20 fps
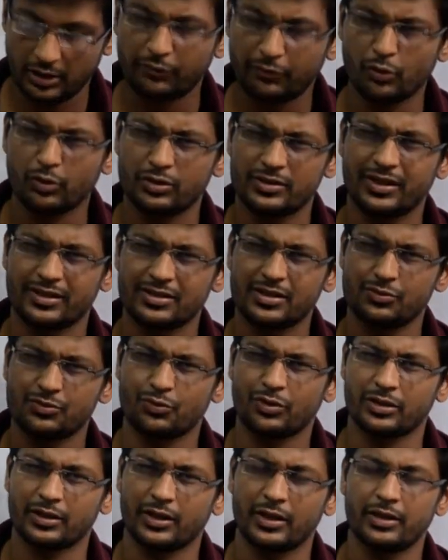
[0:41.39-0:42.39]
Four sections
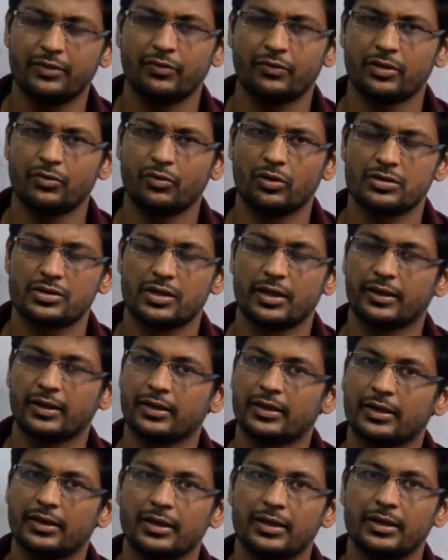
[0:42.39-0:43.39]
were there. One was
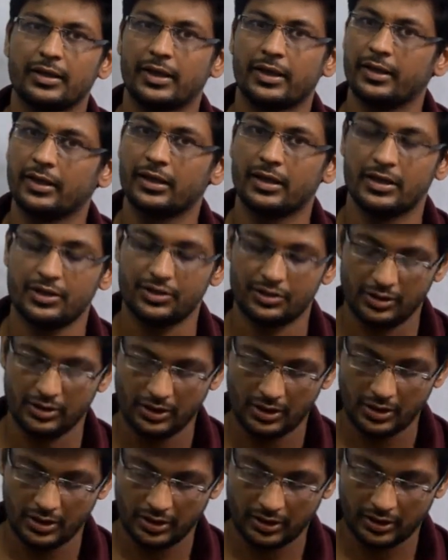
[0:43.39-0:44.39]
technical, English,
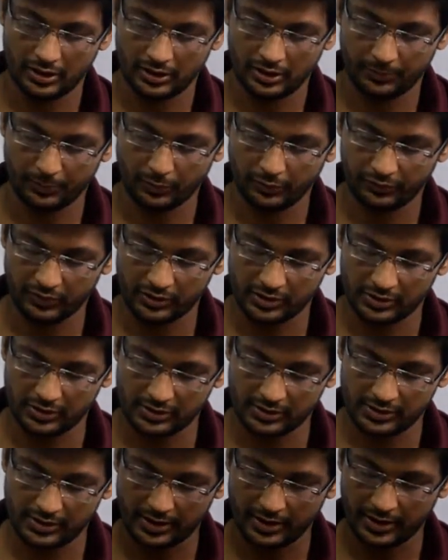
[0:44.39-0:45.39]

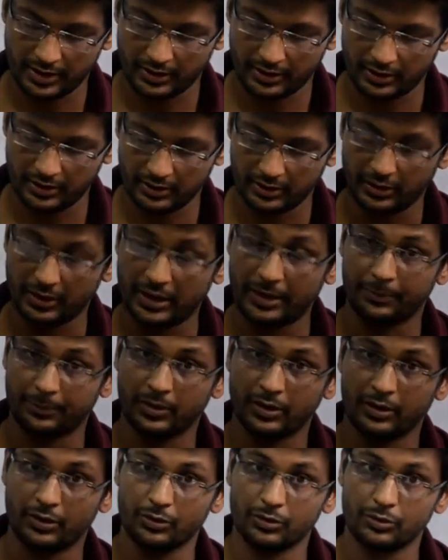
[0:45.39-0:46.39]
proficiency, and
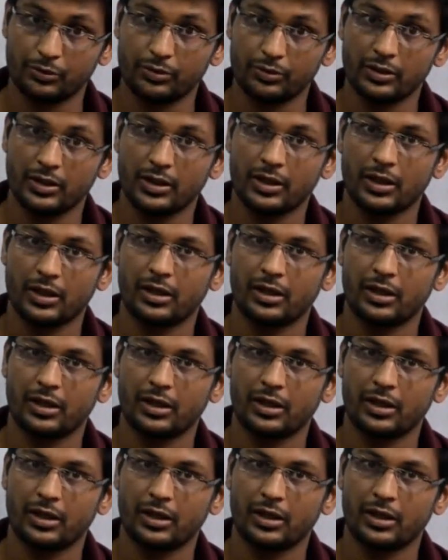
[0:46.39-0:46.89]
aptitude,